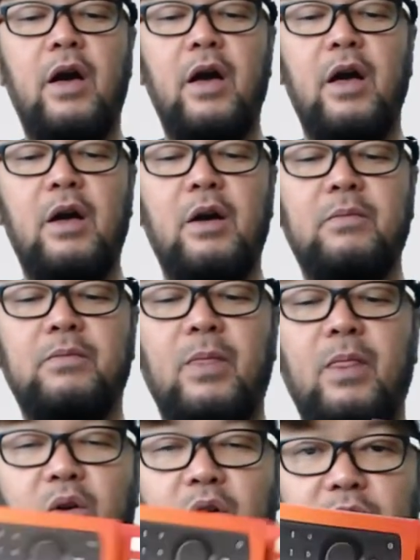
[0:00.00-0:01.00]
Uh,
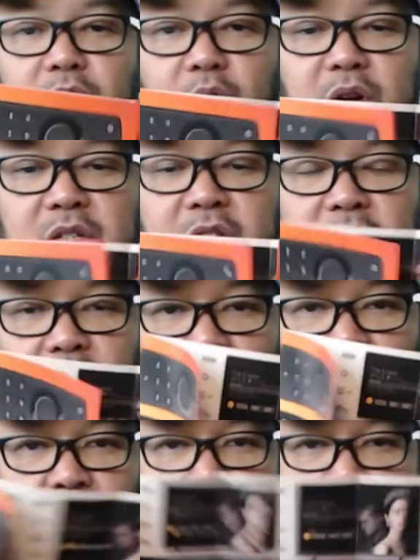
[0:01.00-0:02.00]
of course,
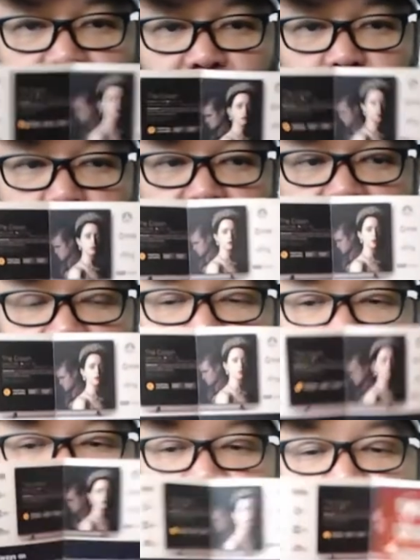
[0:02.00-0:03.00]
quick
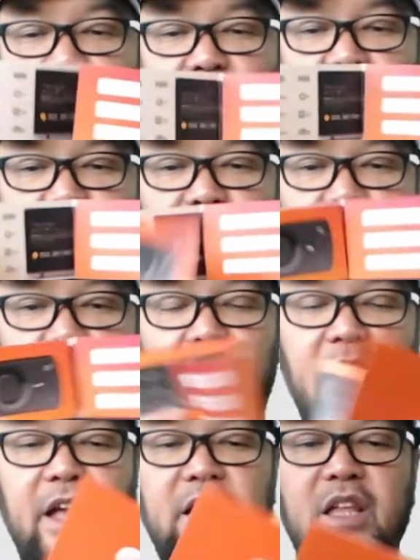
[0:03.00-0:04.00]
installation
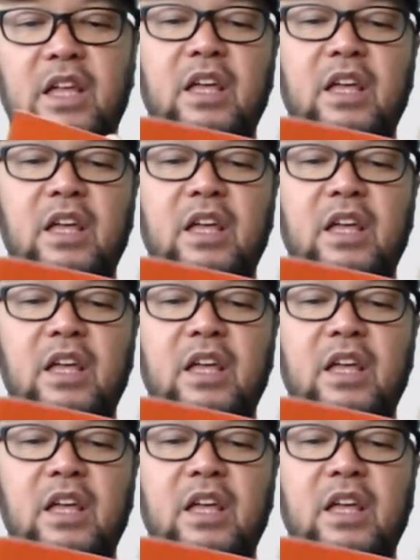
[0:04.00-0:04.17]
guide.